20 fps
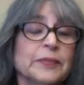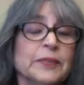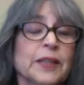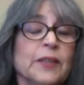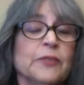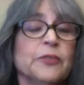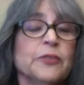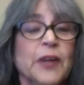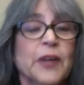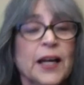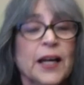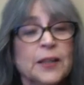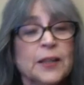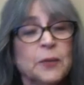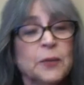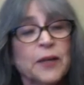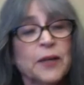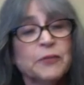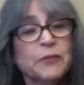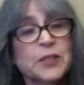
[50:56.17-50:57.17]
And finally,
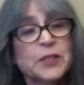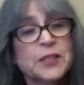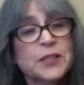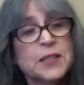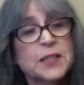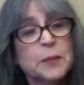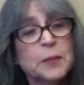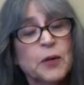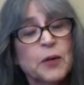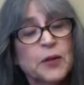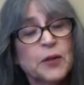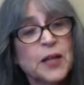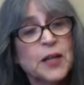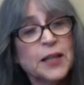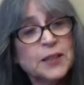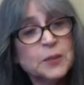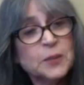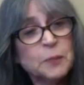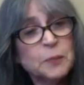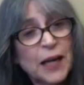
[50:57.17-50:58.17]
we have to zip our
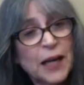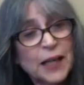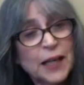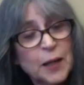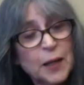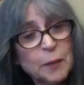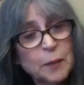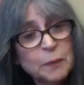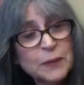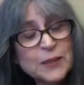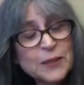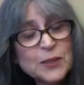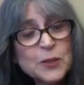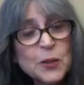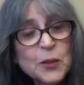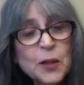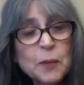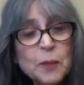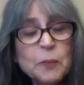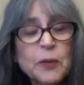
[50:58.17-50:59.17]
thoughts back up
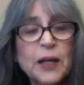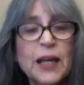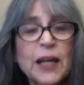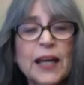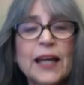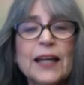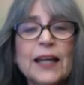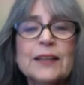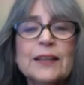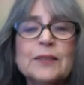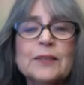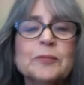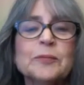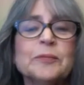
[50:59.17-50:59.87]
into our brain.